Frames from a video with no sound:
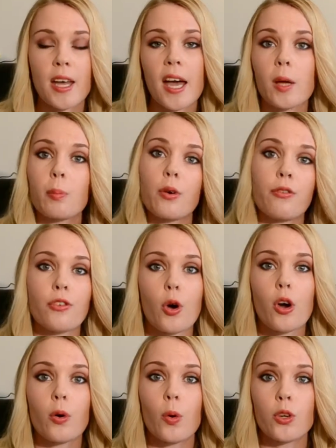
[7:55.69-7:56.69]
I
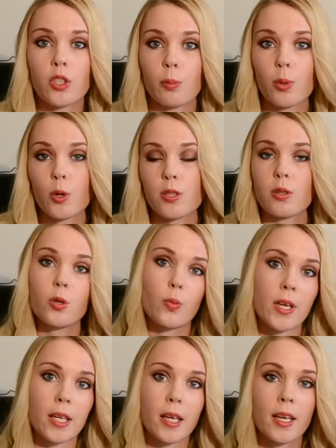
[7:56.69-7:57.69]
prefer audiobooks to
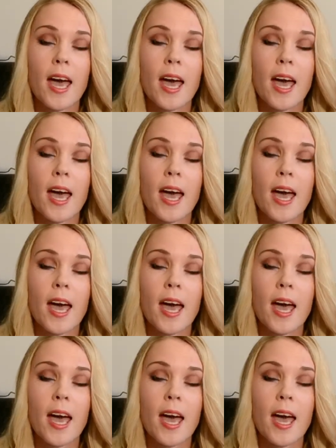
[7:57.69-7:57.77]
reading